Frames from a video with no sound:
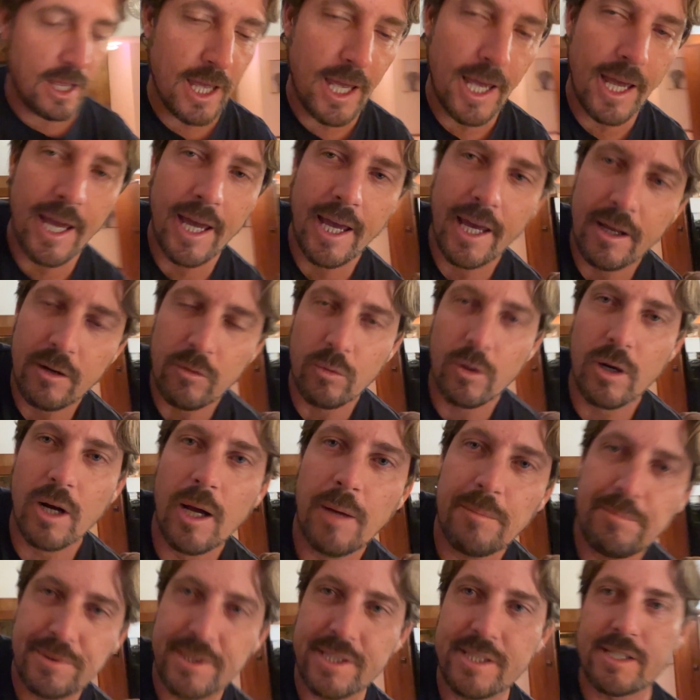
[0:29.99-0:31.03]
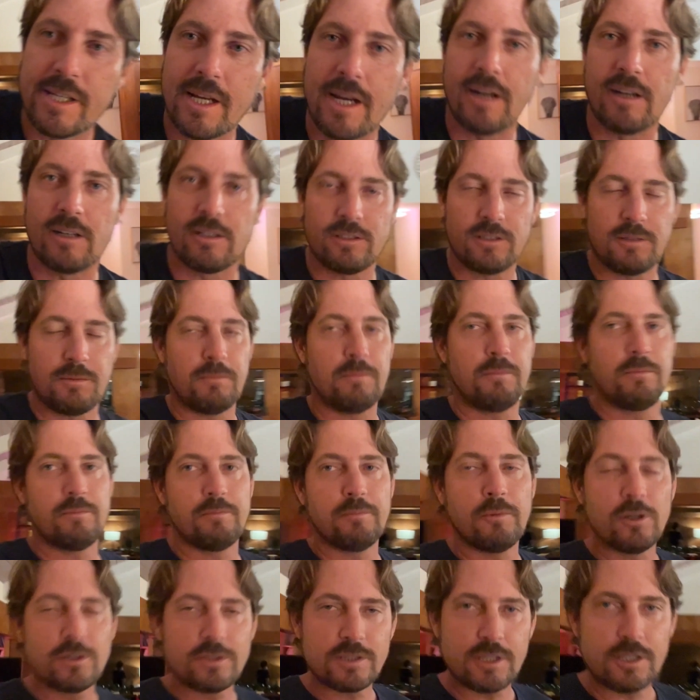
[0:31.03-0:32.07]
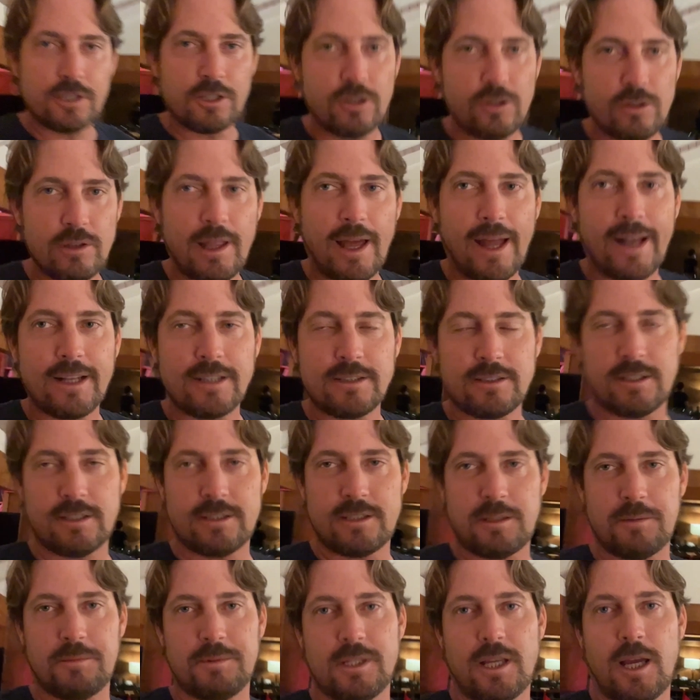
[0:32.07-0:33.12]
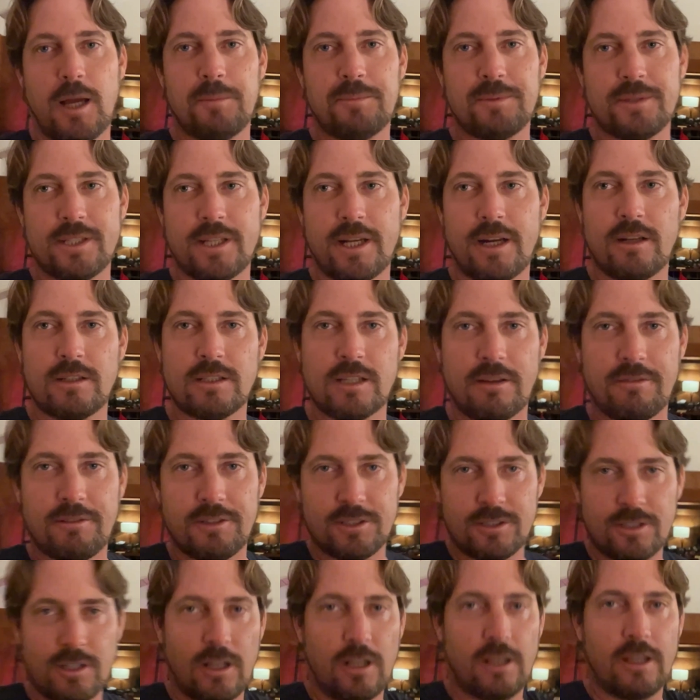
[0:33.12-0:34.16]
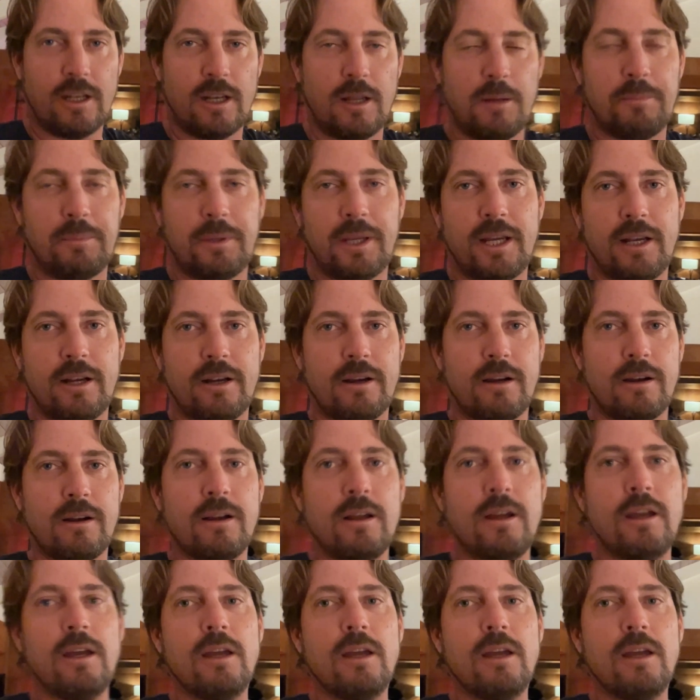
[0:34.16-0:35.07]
And we're upstairs. Most of the Hue lighting system is upstairs. I've installed it up here.